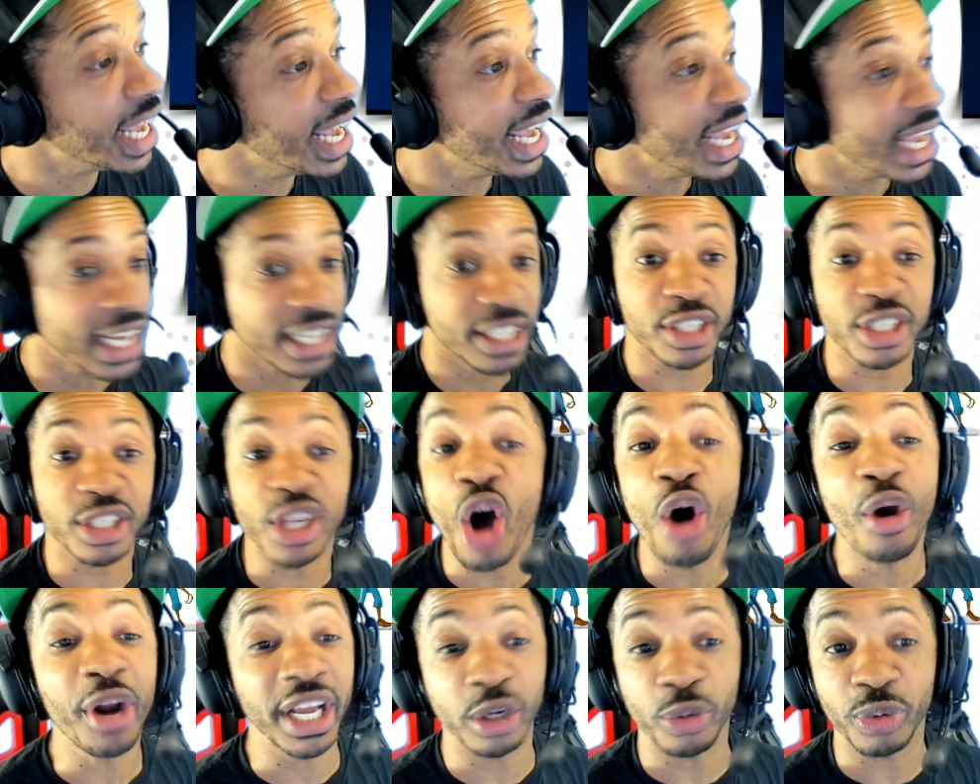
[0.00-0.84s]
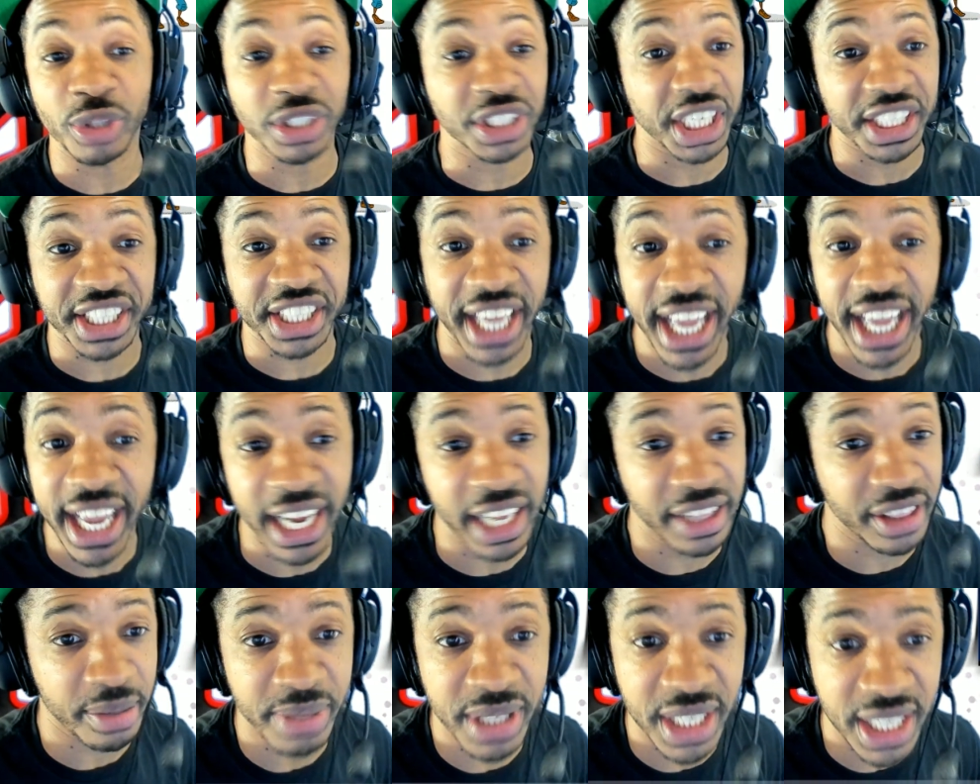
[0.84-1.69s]
Sony was just
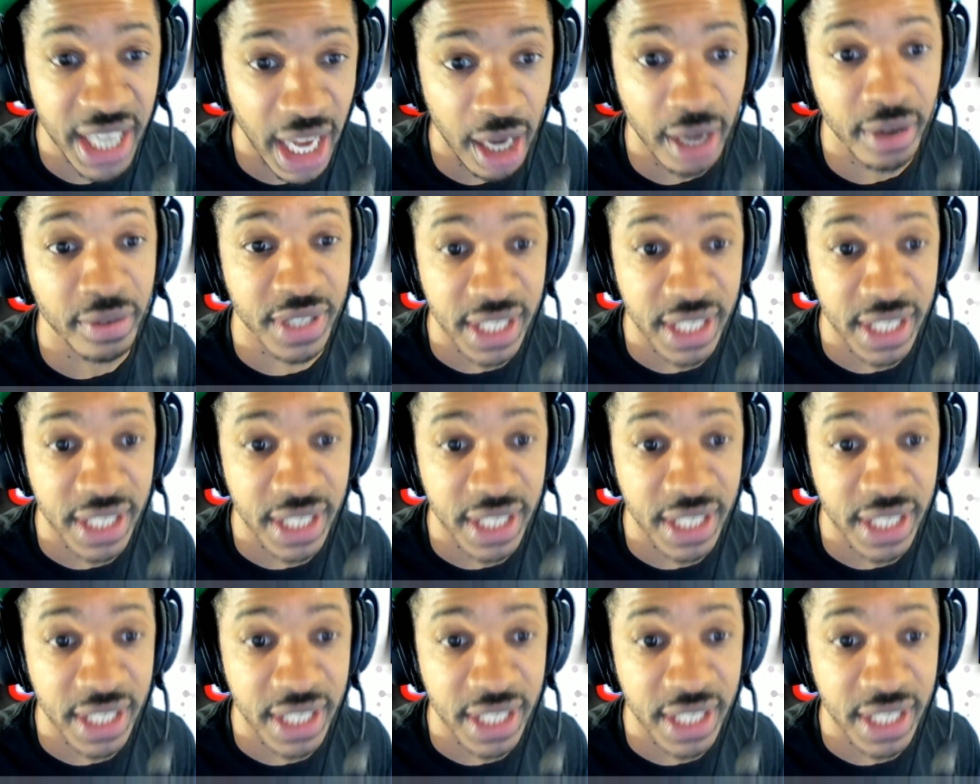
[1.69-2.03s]
kicking themselves